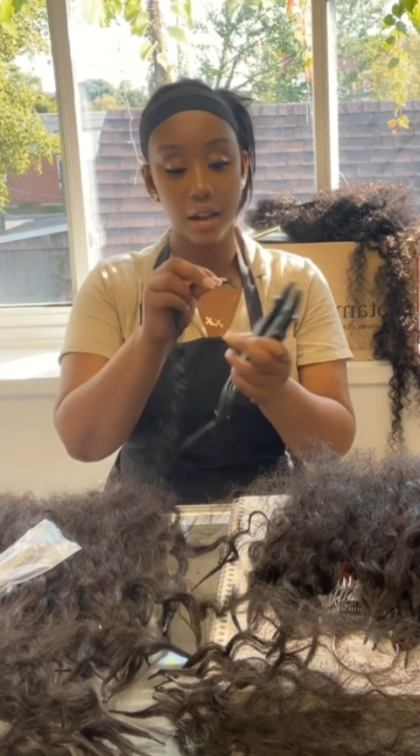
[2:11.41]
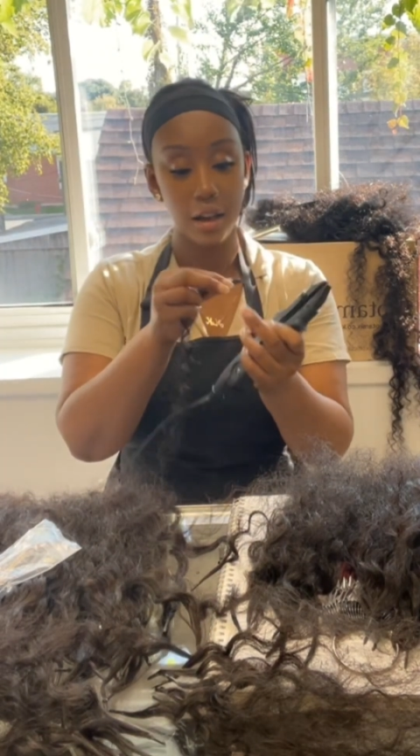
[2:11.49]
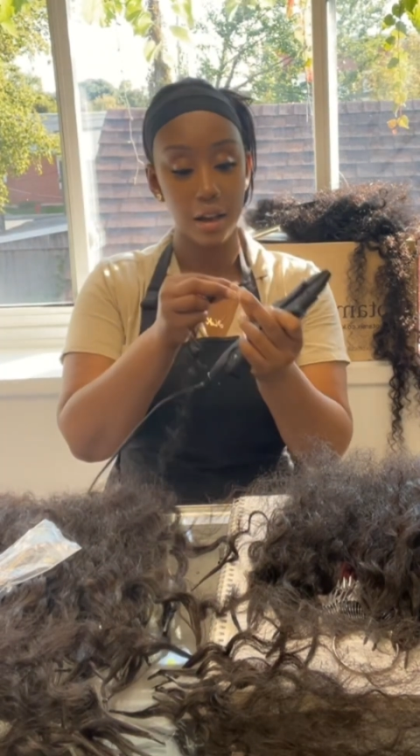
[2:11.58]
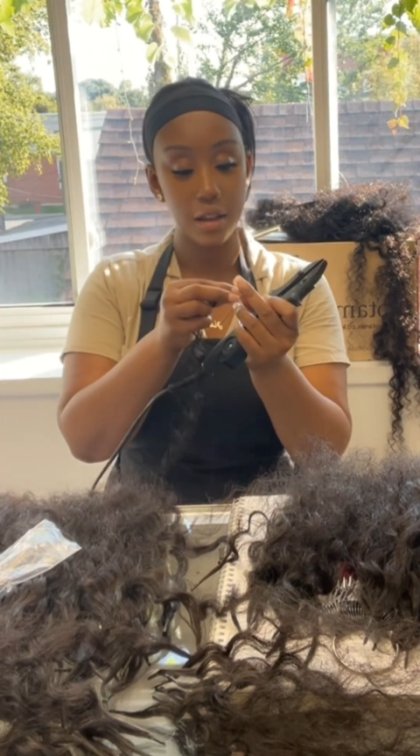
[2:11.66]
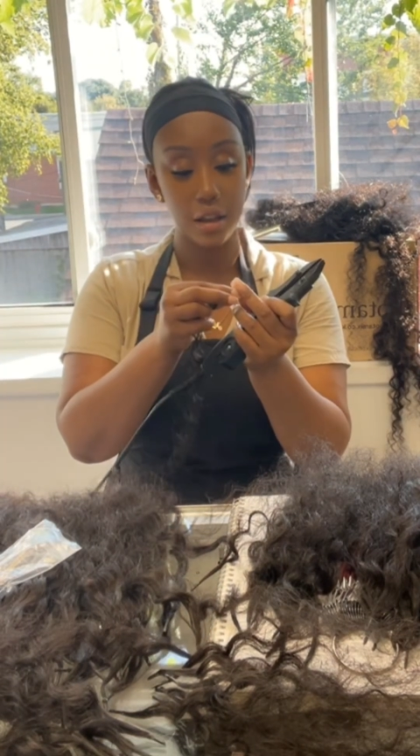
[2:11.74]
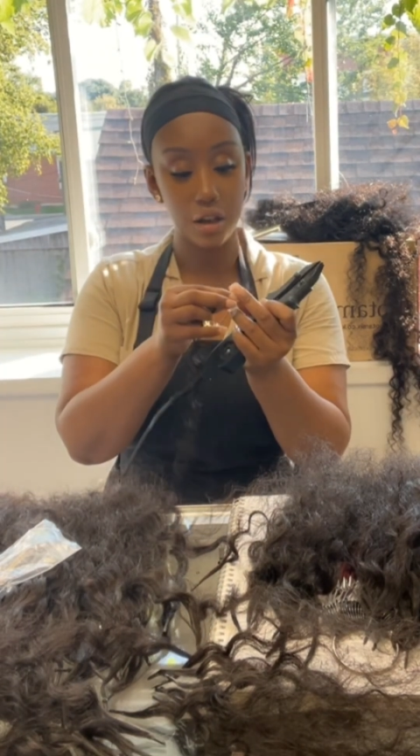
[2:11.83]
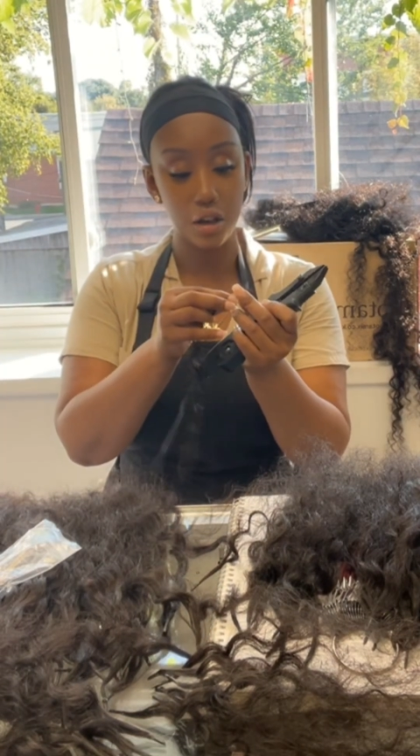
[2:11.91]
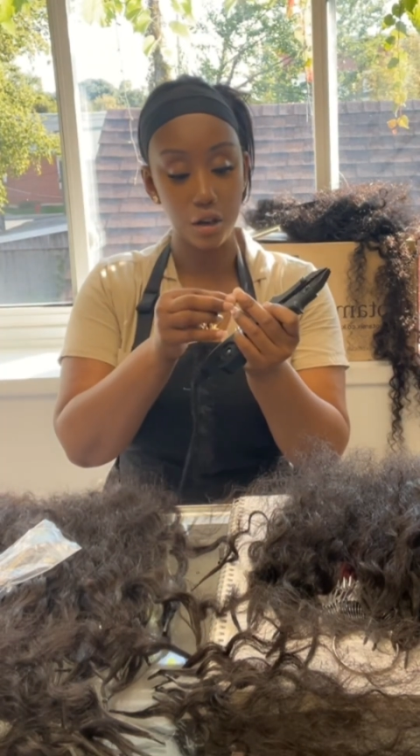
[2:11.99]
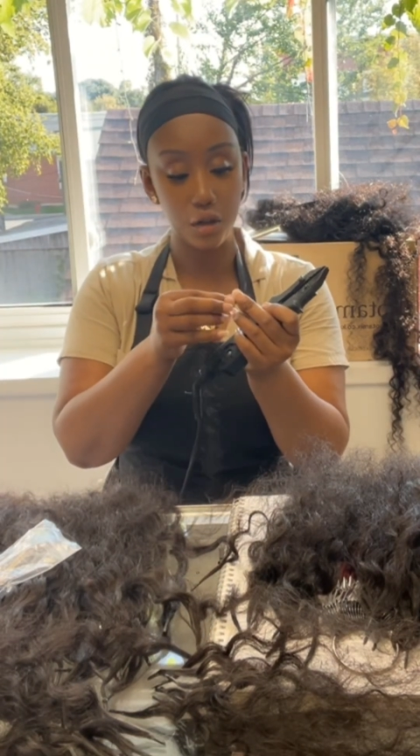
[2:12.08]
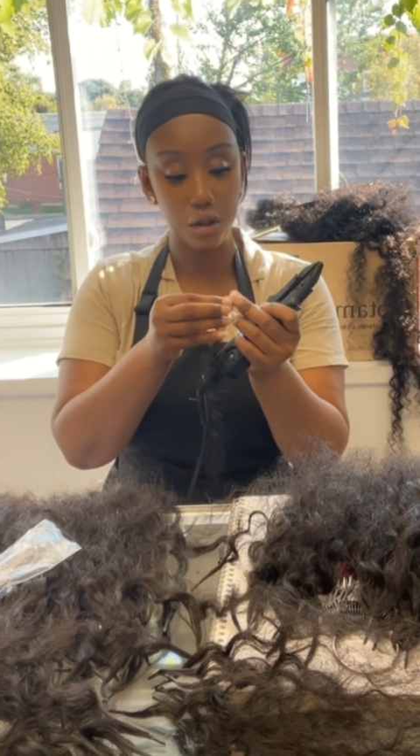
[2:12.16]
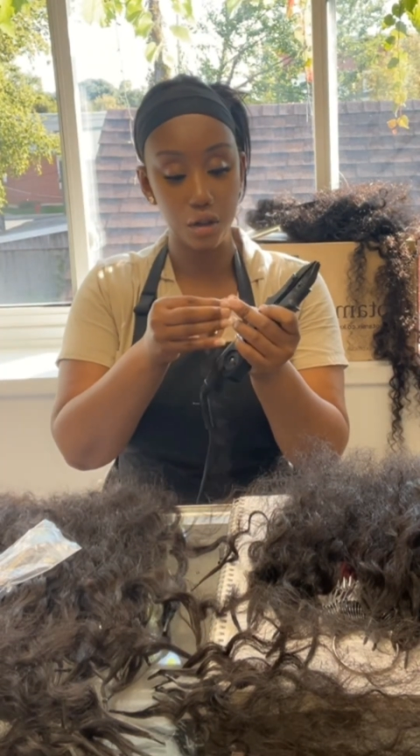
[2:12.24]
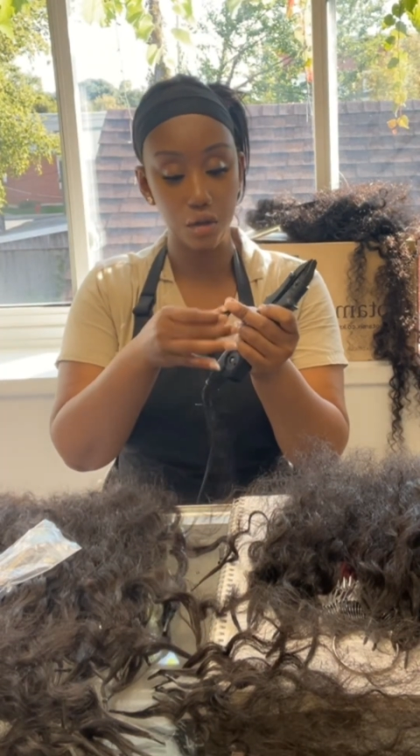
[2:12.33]
And then you're
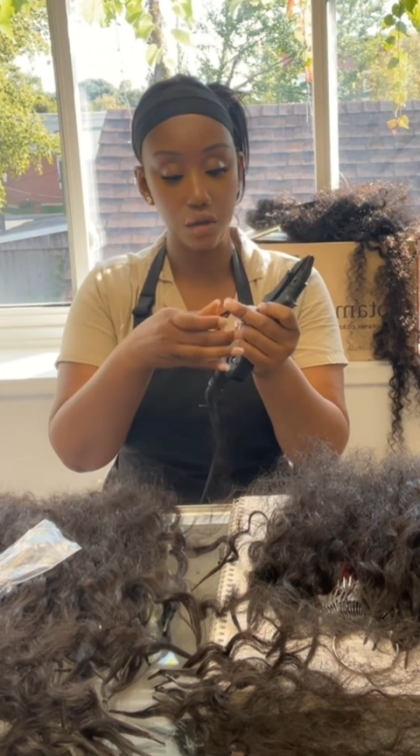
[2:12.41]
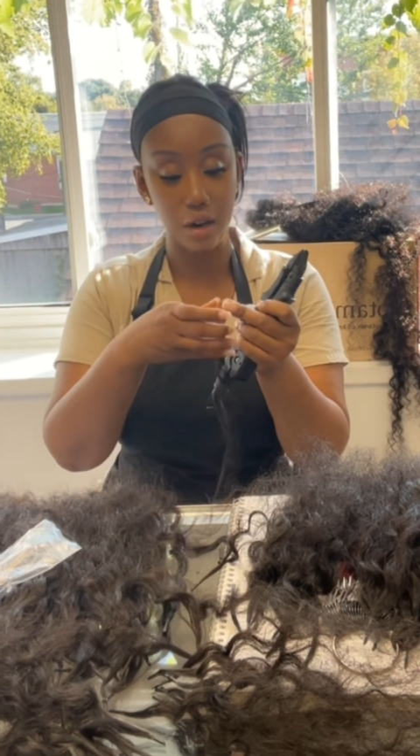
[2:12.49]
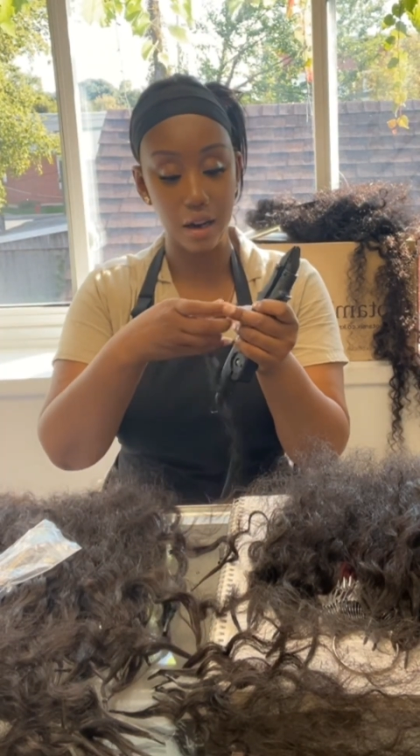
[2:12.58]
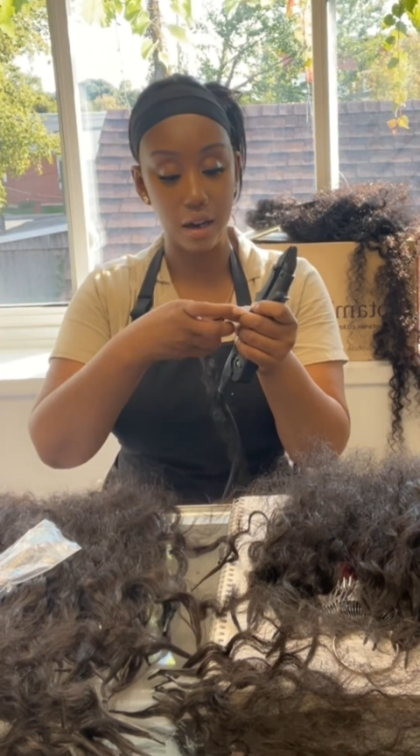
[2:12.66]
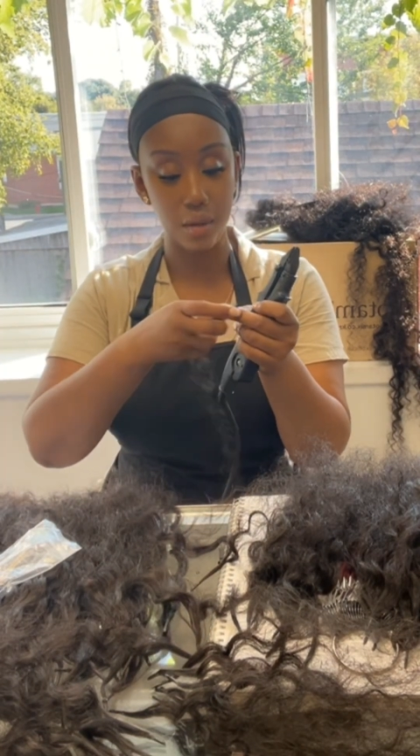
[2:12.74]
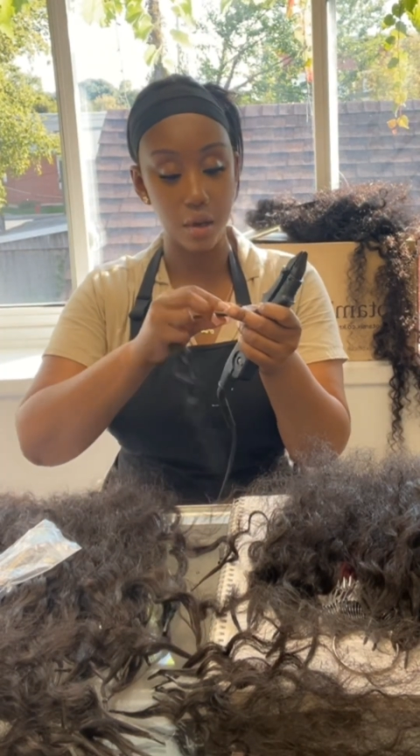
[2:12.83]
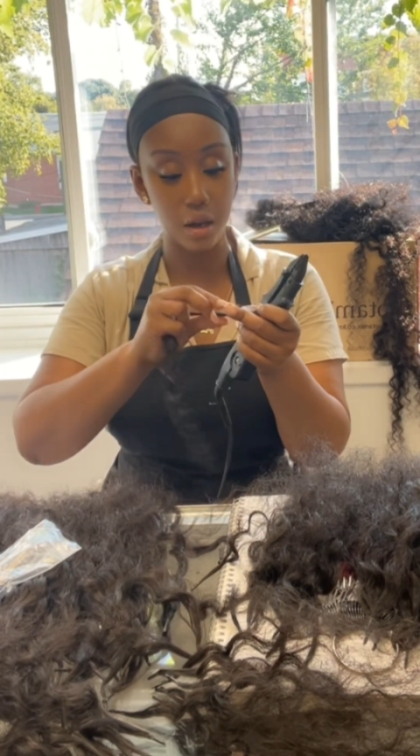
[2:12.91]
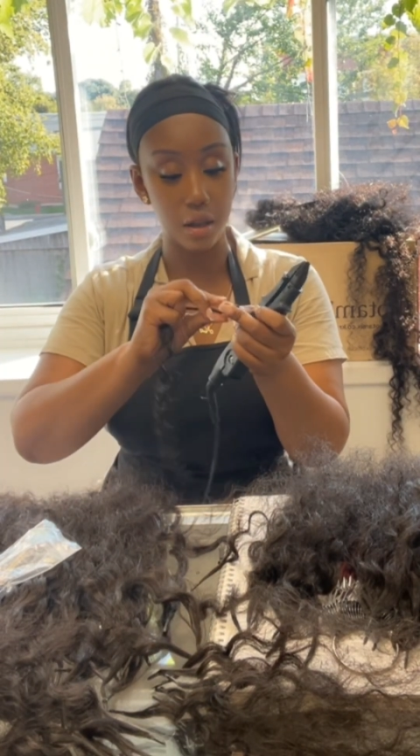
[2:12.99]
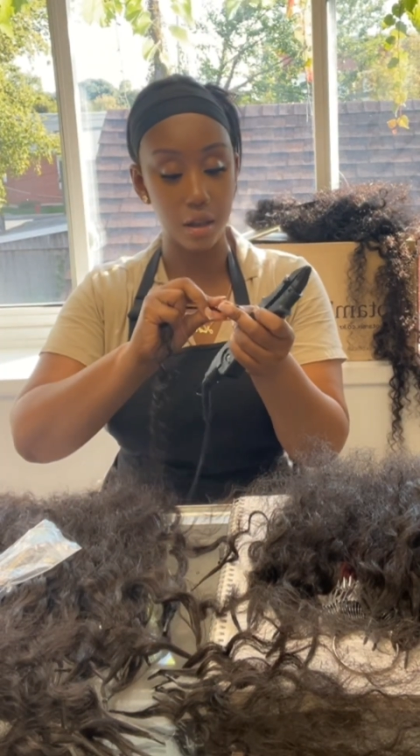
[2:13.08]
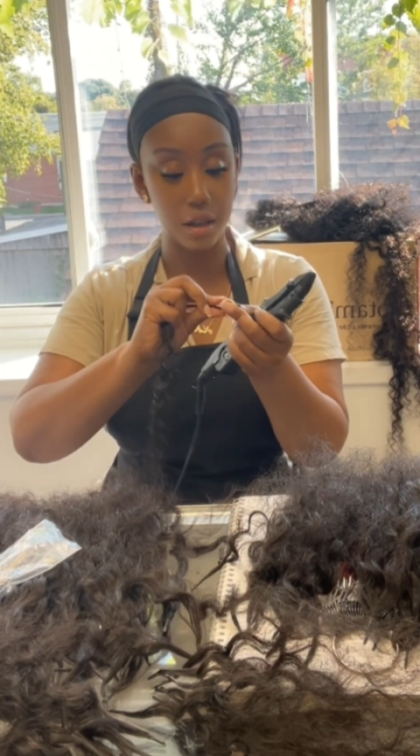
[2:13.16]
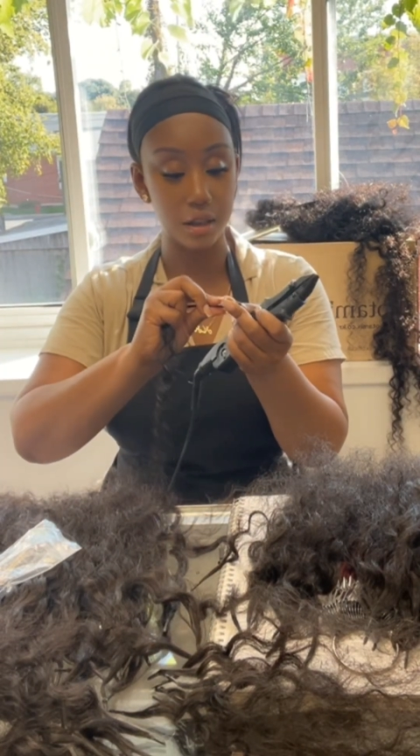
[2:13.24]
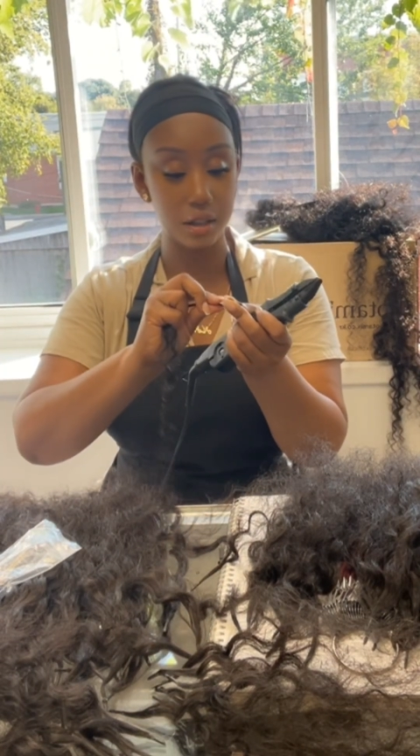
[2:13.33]
going to grab
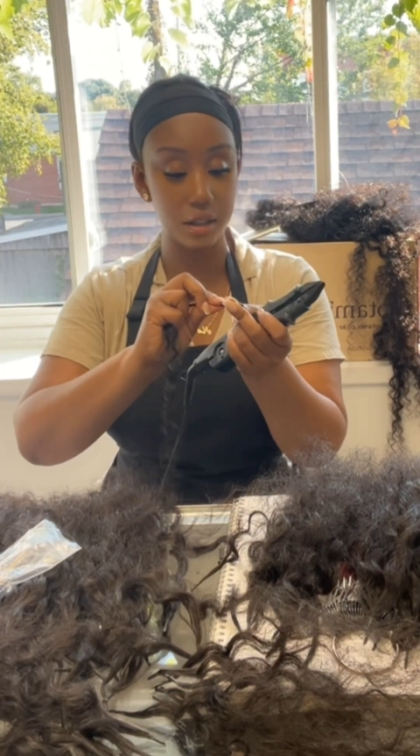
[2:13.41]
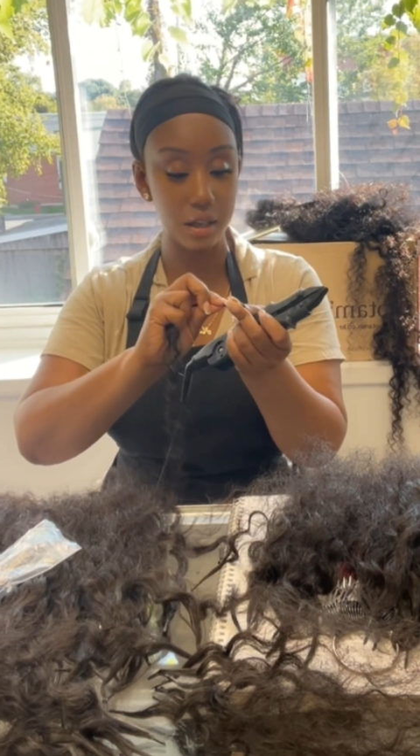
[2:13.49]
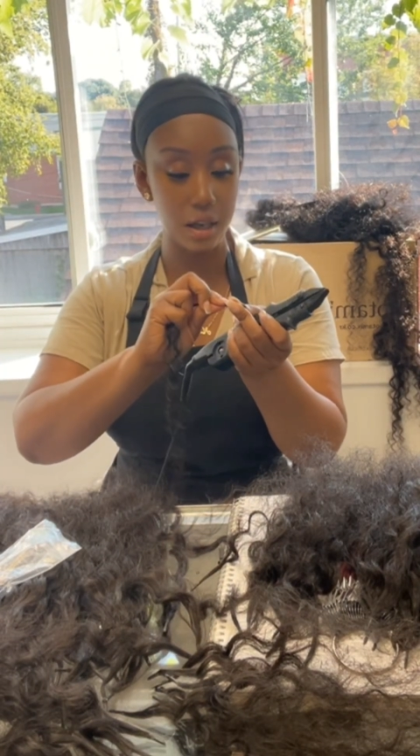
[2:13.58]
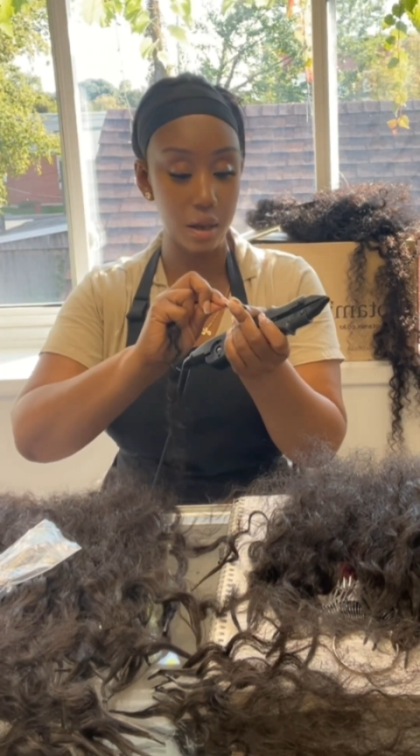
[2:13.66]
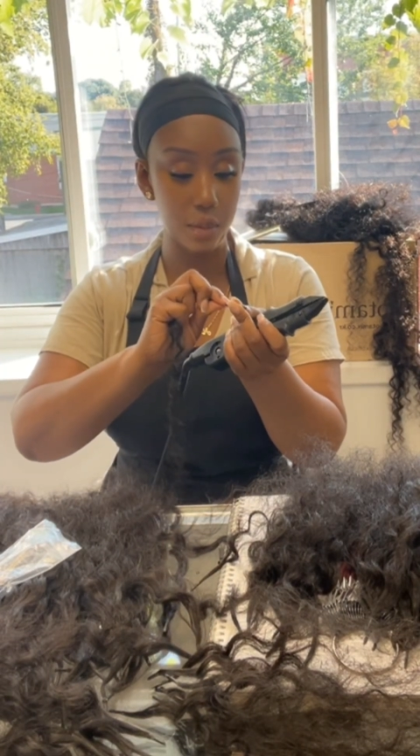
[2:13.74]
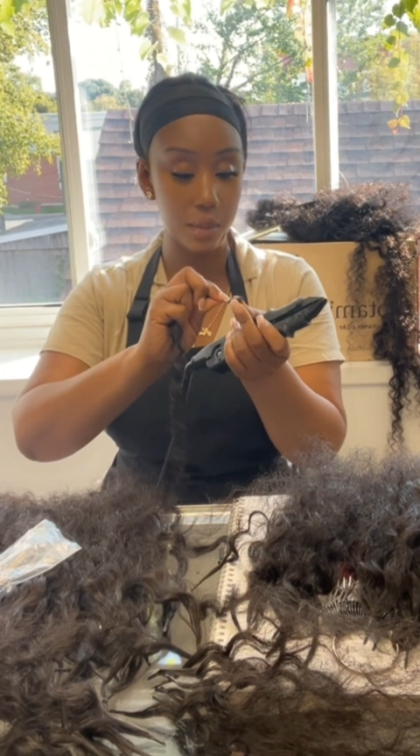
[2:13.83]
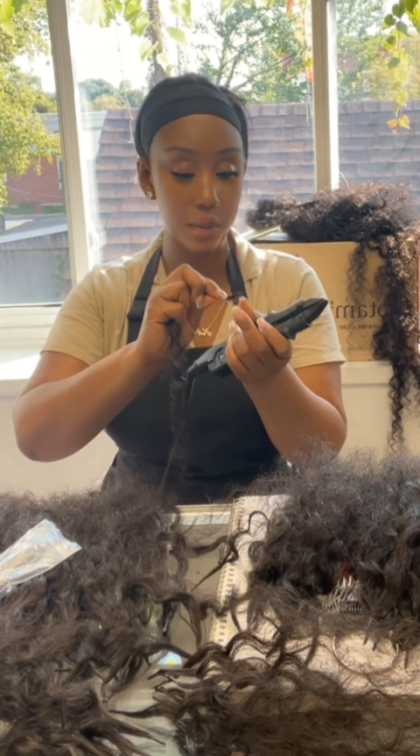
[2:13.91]
the tip.